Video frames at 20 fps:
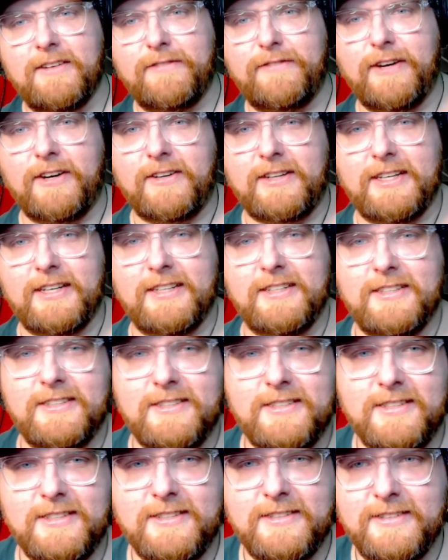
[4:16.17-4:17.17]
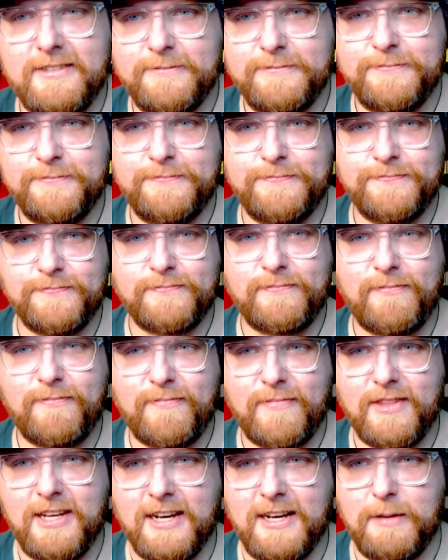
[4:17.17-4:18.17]
Falcons,
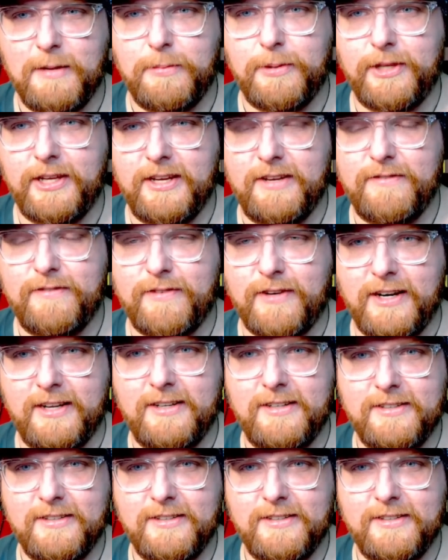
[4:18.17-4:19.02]
I believe, right?